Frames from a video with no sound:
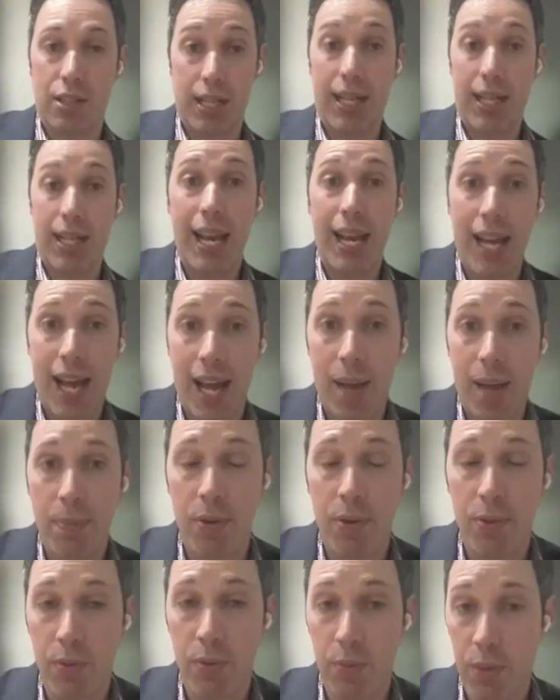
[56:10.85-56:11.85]
It can
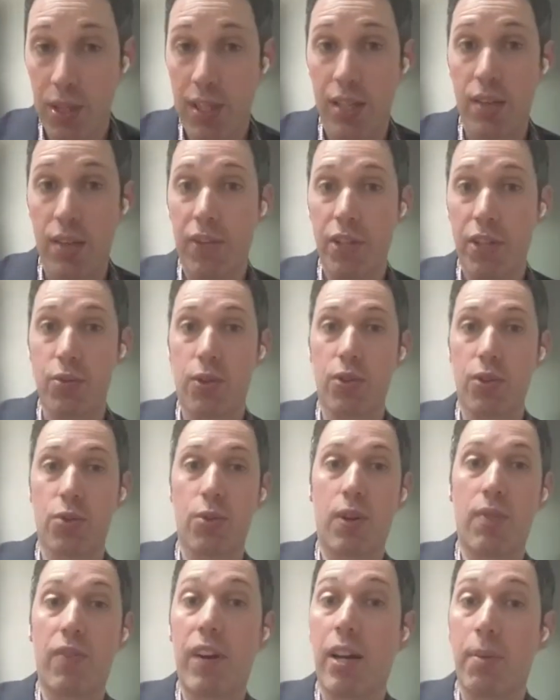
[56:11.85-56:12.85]
happen with, with individuals who
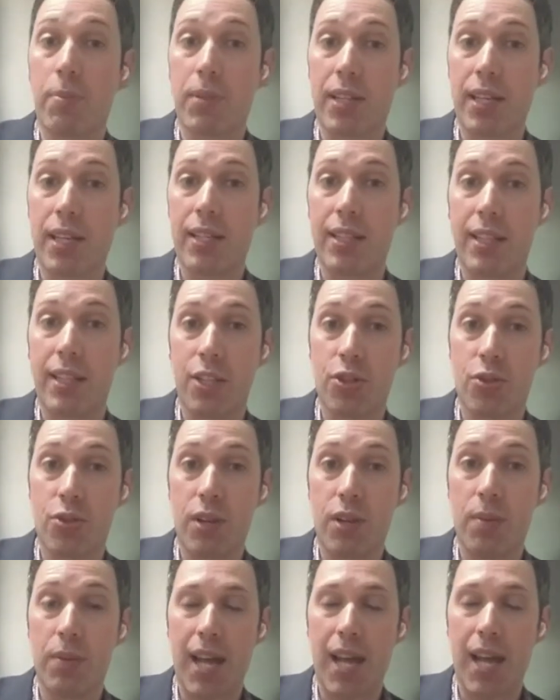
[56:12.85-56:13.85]
are very politically
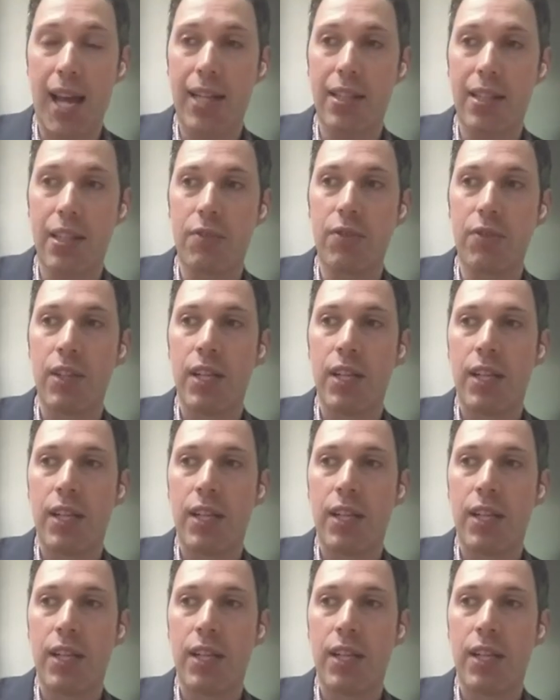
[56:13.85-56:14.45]
extreme and active,